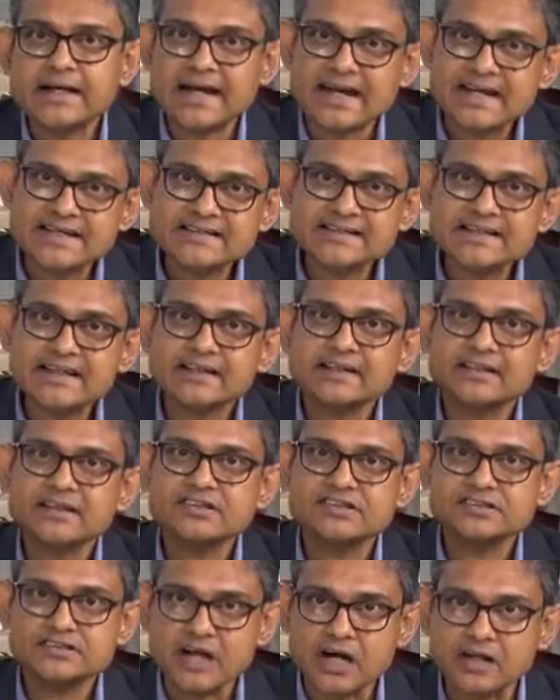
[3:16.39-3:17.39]
age ekta
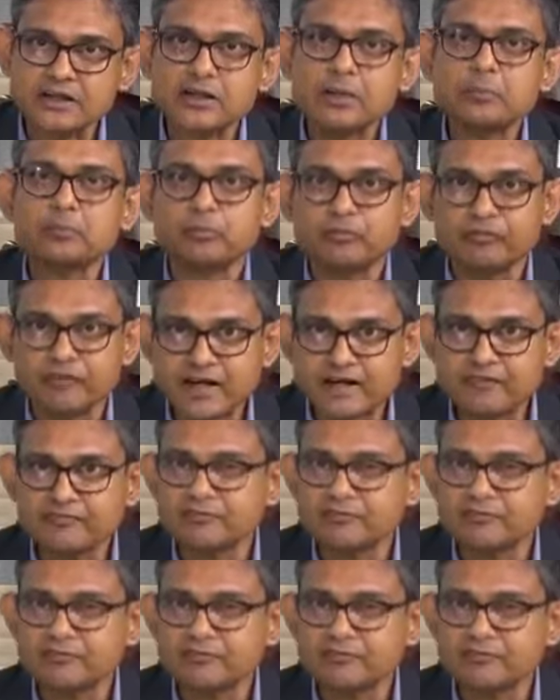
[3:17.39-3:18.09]
startup wave